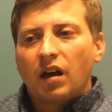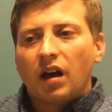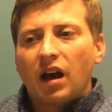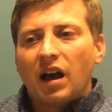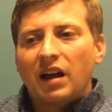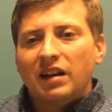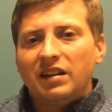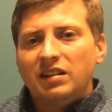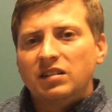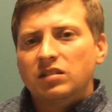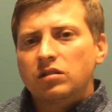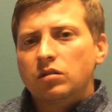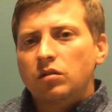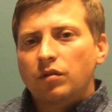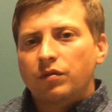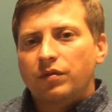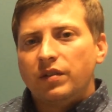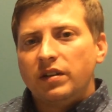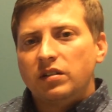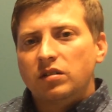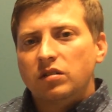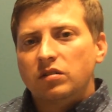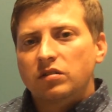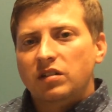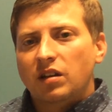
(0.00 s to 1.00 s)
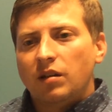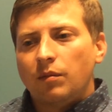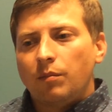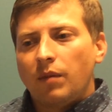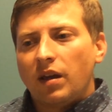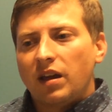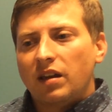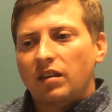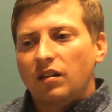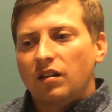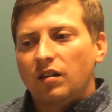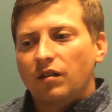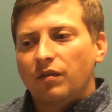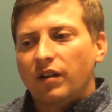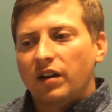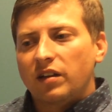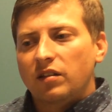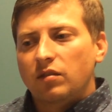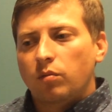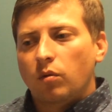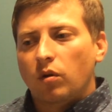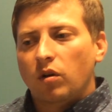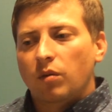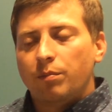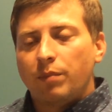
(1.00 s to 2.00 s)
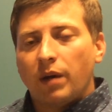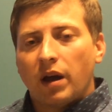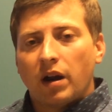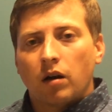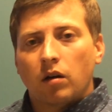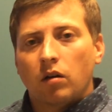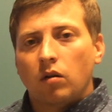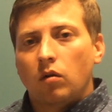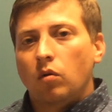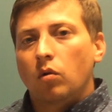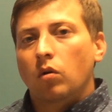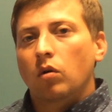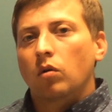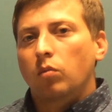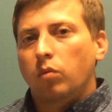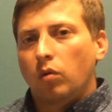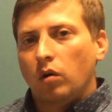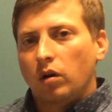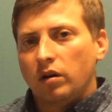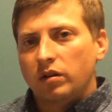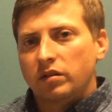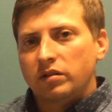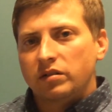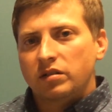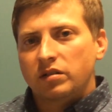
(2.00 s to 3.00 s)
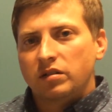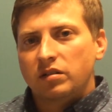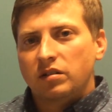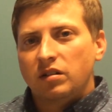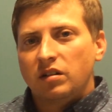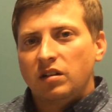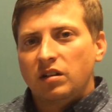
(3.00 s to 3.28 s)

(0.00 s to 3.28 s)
Additional features can make the device work better or worse